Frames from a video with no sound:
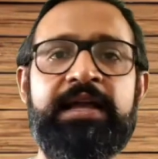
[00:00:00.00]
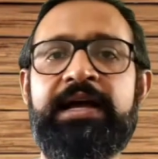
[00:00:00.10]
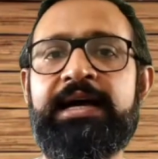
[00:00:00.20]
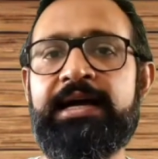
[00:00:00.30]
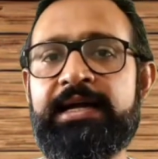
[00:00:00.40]

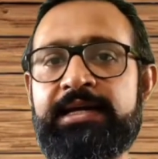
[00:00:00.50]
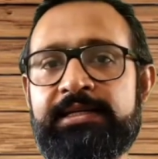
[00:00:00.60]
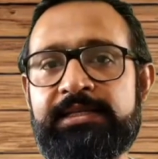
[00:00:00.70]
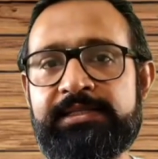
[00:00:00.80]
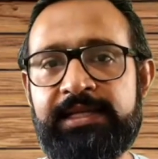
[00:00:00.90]
and
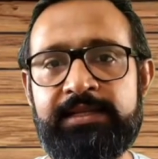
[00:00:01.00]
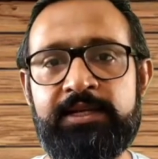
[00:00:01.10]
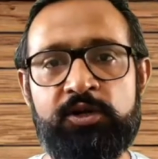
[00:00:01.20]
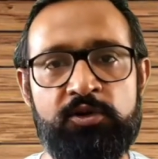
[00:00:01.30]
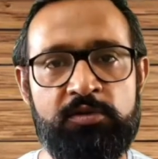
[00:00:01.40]
sent the
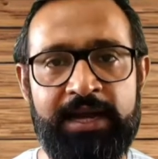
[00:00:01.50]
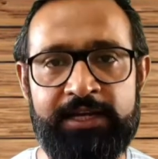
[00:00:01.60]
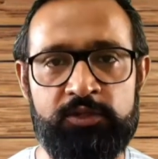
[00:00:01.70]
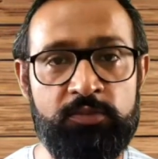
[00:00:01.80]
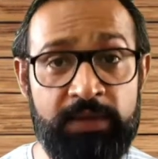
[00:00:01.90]
code back to
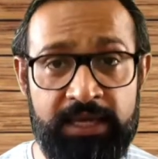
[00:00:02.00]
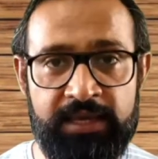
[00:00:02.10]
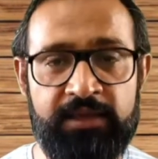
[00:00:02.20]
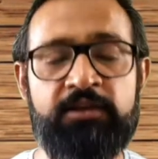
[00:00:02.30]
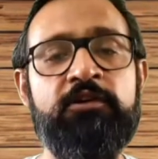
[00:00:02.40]
me
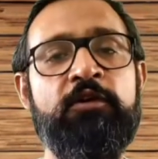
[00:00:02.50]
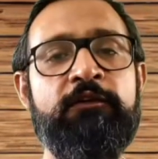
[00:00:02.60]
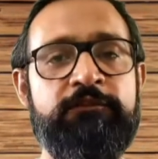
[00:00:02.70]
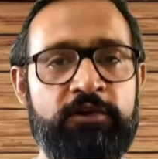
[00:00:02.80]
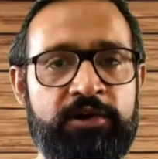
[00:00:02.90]

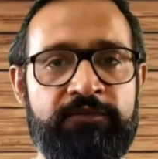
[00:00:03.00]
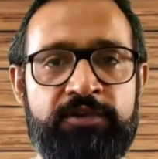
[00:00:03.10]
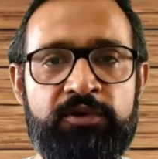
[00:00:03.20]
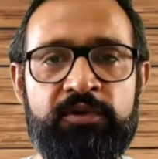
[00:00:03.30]
for review.